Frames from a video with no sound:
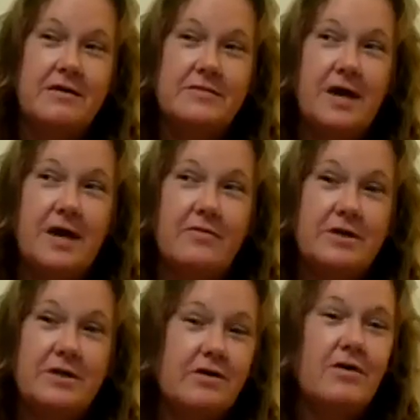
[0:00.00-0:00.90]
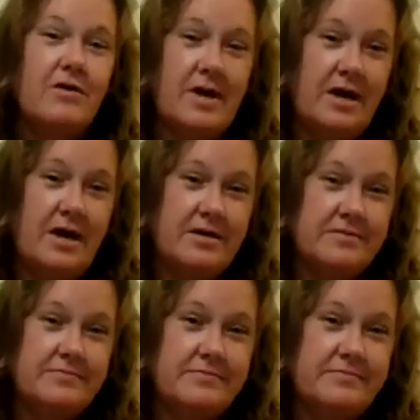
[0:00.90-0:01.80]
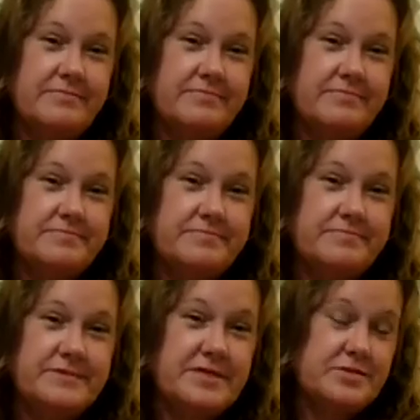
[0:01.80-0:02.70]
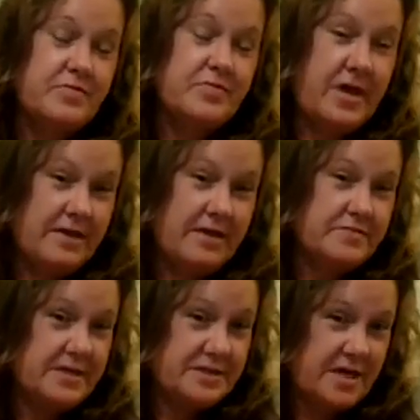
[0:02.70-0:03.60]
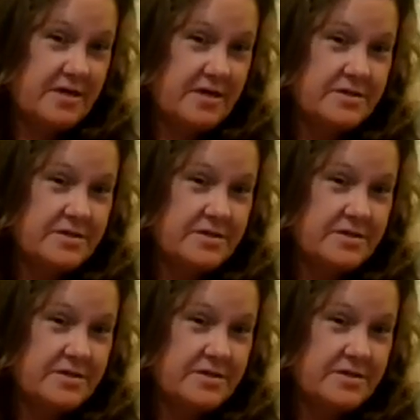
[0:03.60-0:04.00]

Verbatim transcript: that when you go back, because we banked myself,